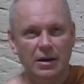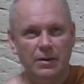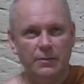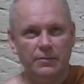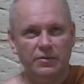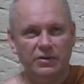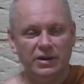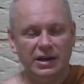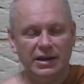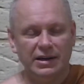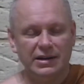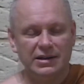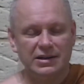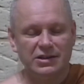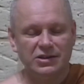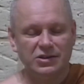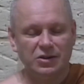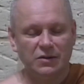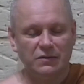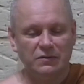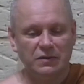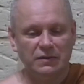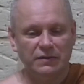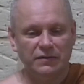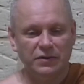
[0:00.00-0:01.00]
predictions
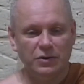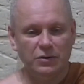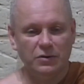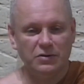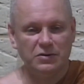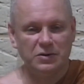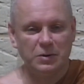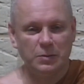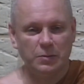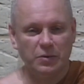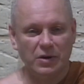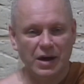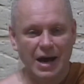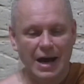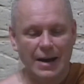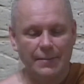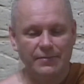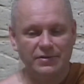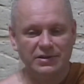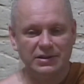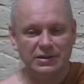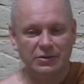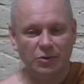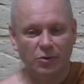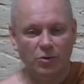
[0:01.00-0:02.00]
of the future
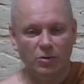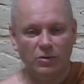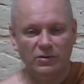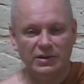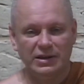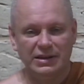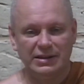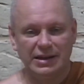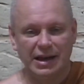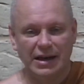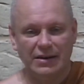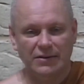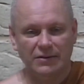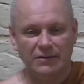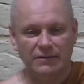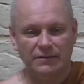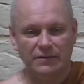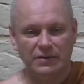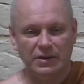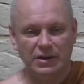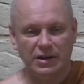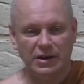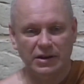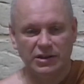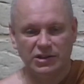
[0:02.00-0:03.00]
perhaps, and all this kind
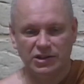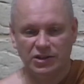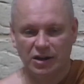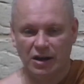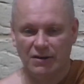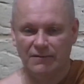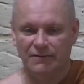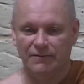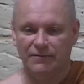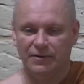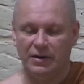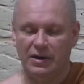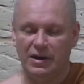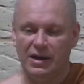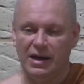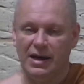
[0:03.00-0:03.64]
of stuff.